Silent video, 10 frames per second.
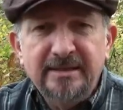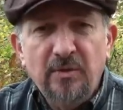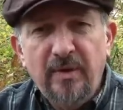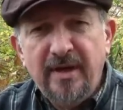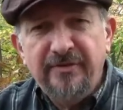
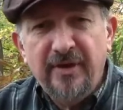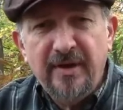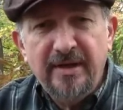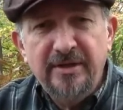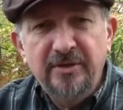So what I
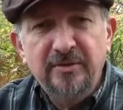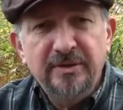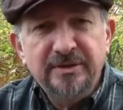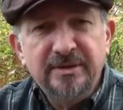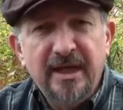thought I'd do
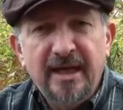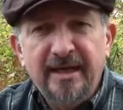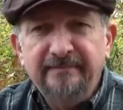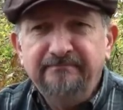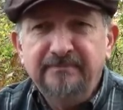is
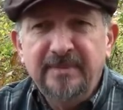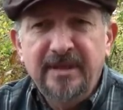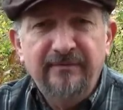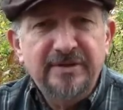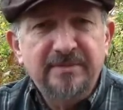
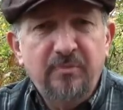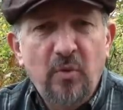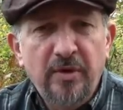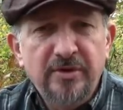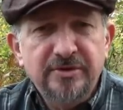give you some
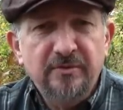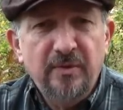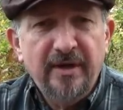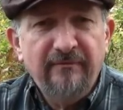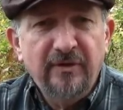pointers
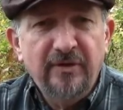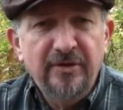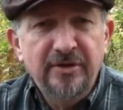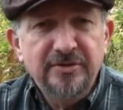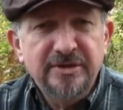on what I've
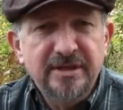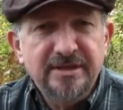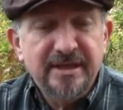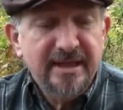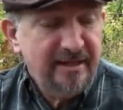learned using
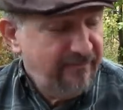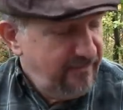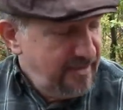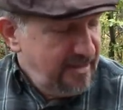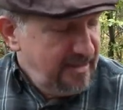this thing.
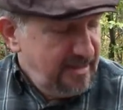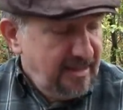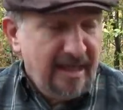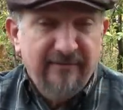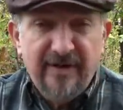
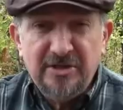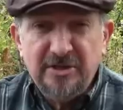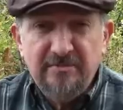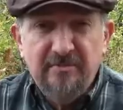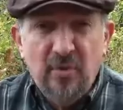I've
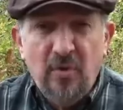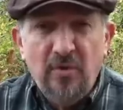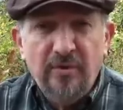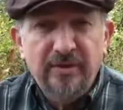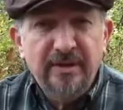actually
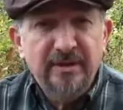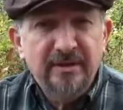boiled